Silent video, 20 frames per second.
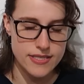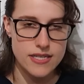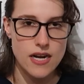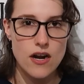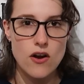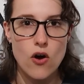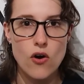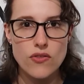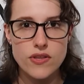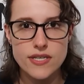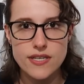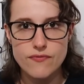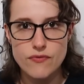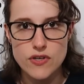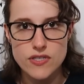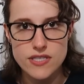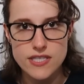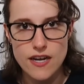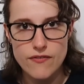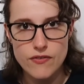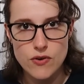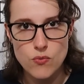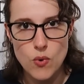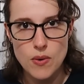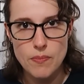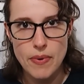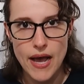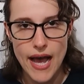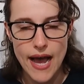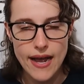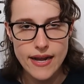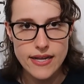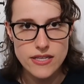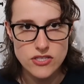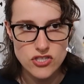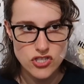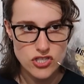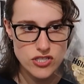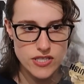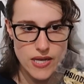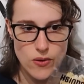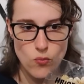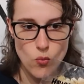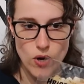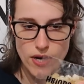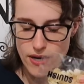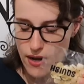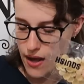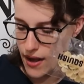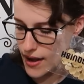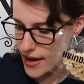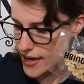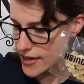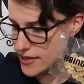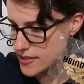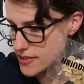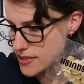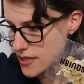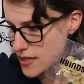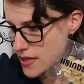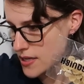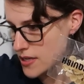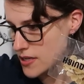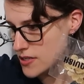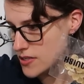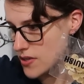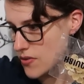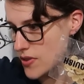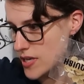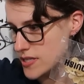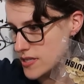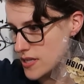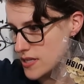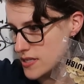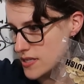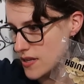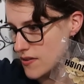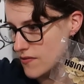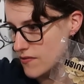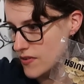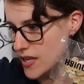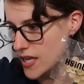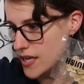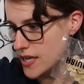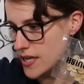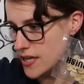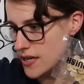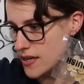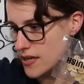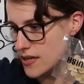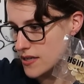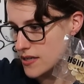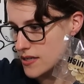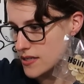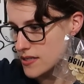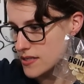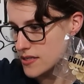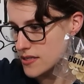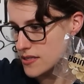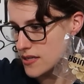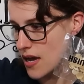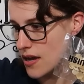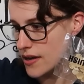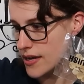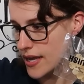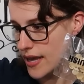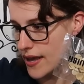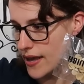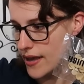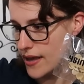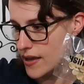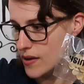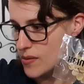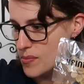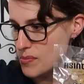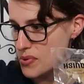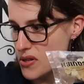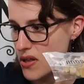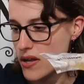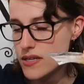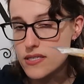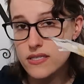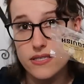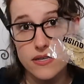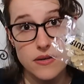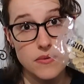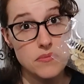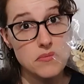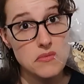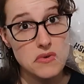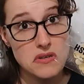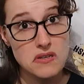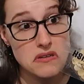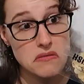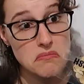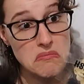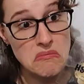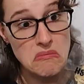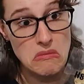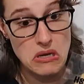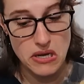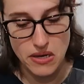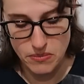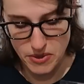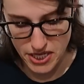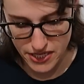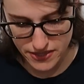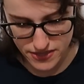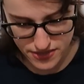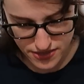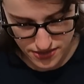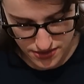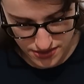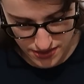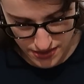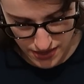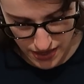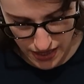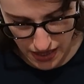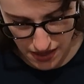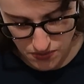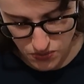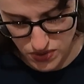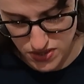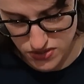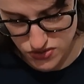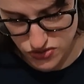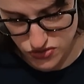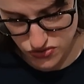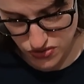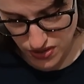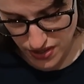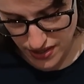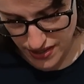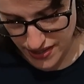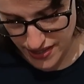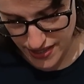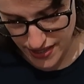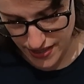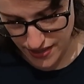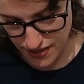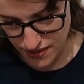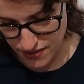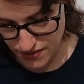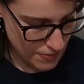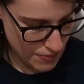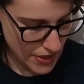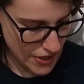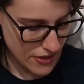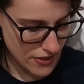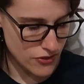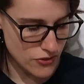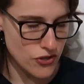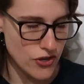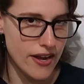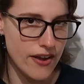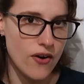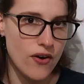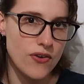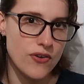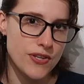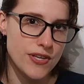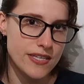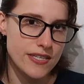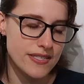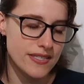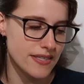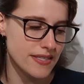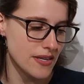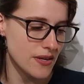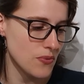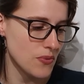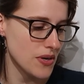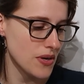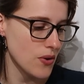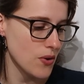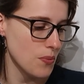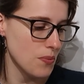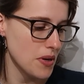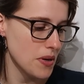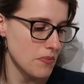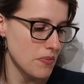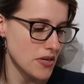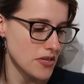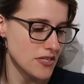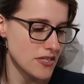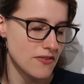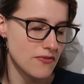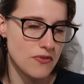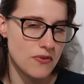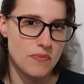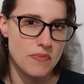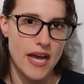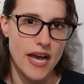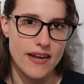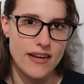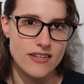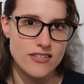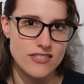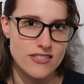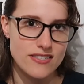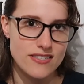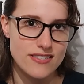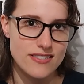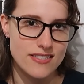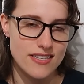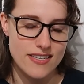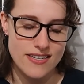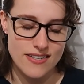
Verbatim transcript: It's not all the different stuff in one pack, it's just like one kind. So this is the vegan sake blossom gummies. I want to try, I'm not going to try all these because I don't want to open a bunch of different packages.